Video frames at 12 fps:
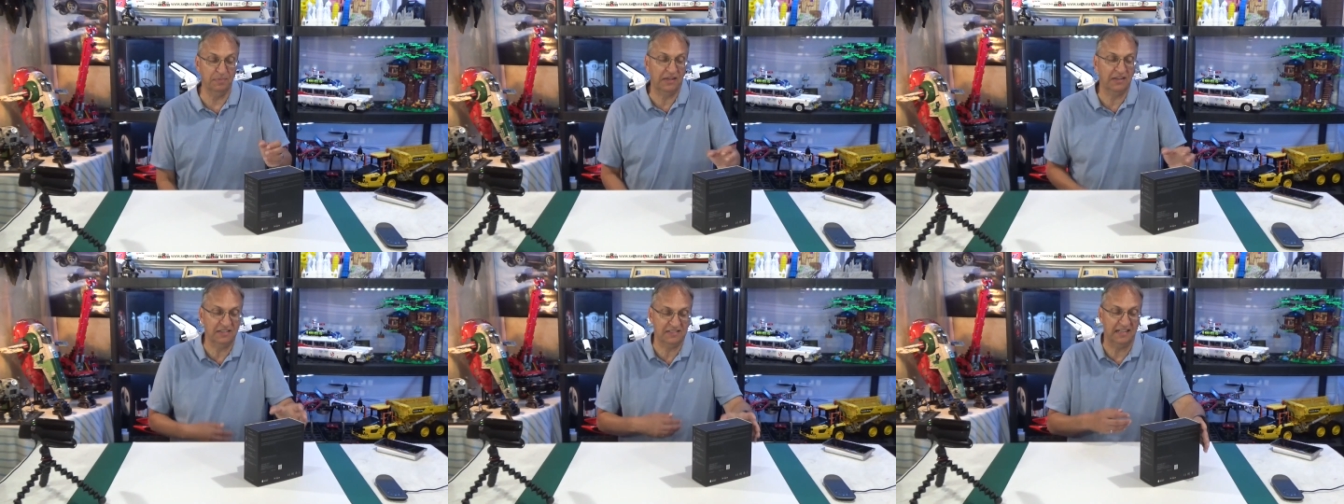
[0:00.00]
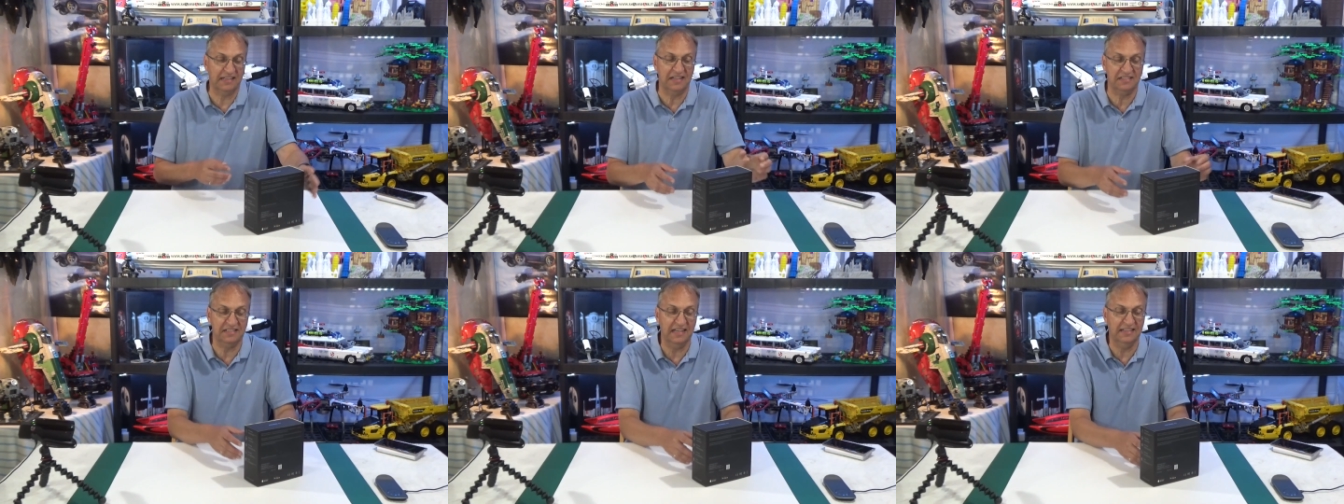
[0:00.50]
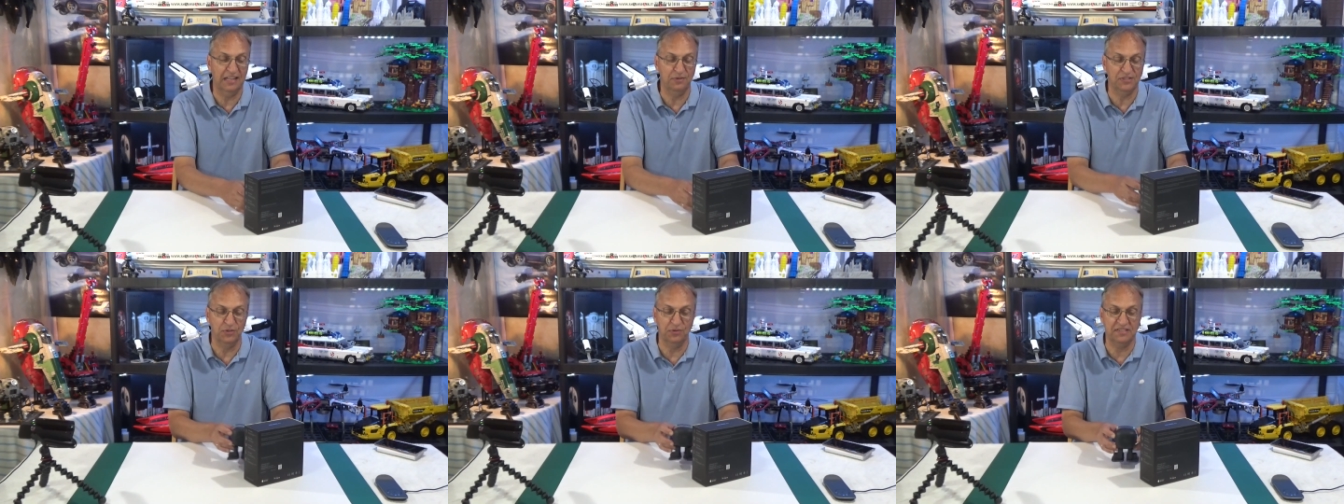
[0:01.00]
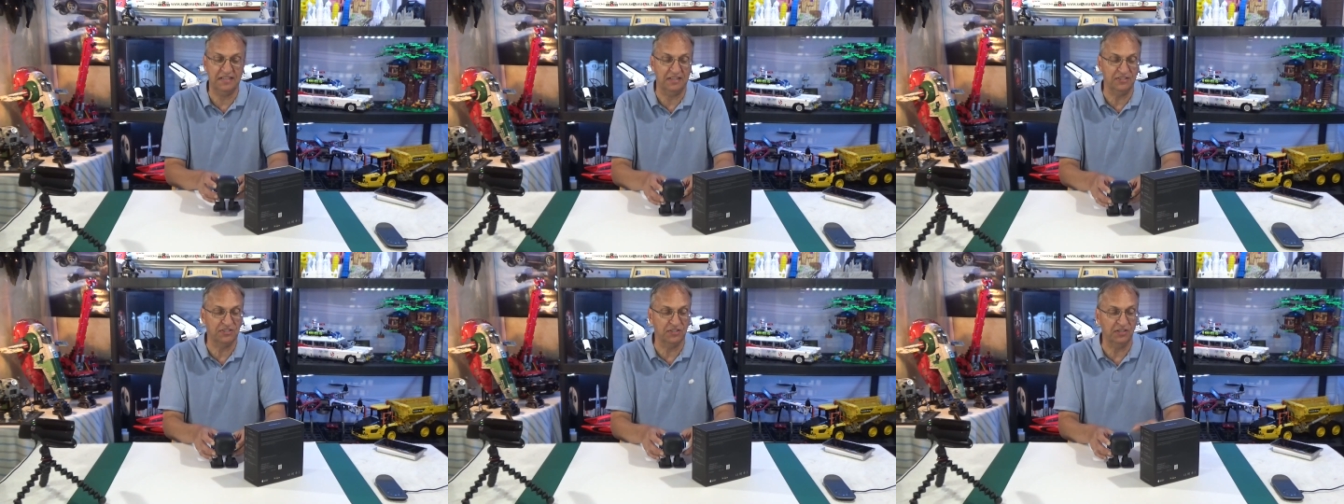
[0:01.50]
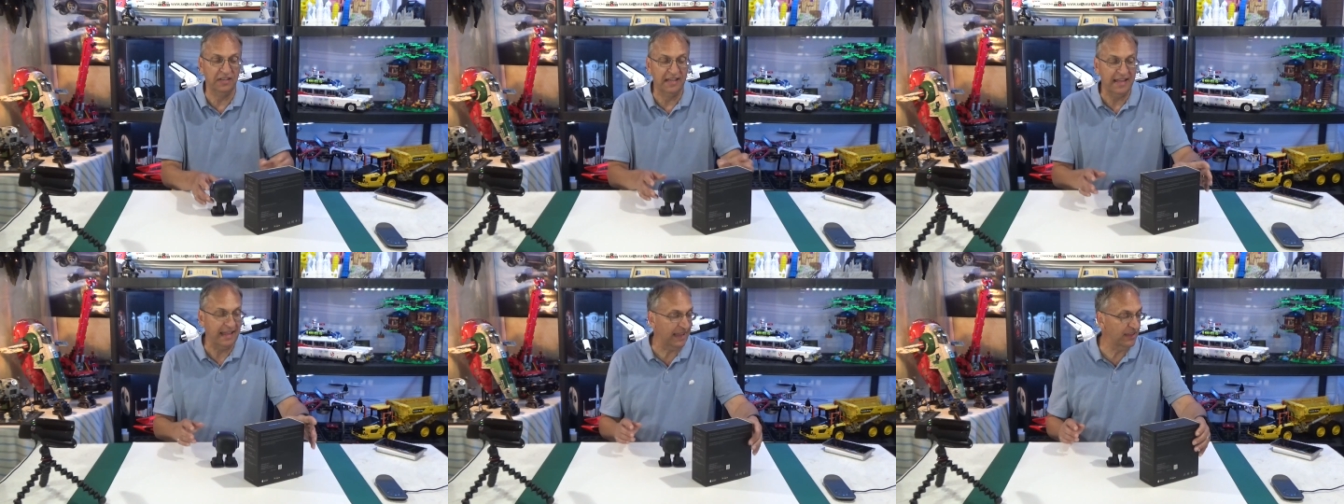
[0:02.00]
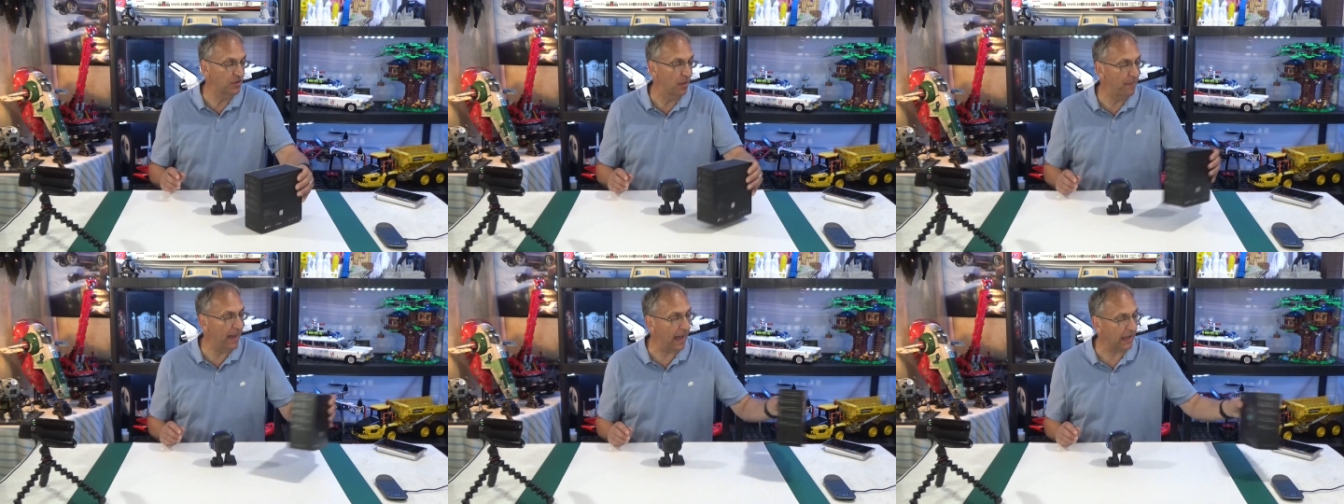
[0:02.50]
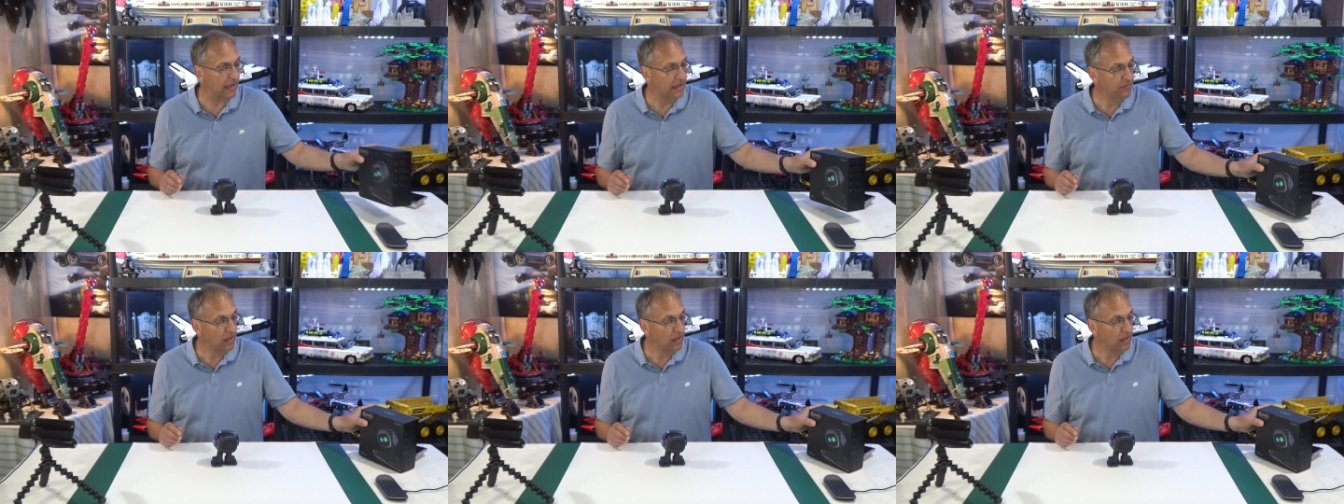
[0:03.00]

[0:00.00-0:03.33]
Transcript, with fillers: because, like I said, there is no sensor in oh. the back.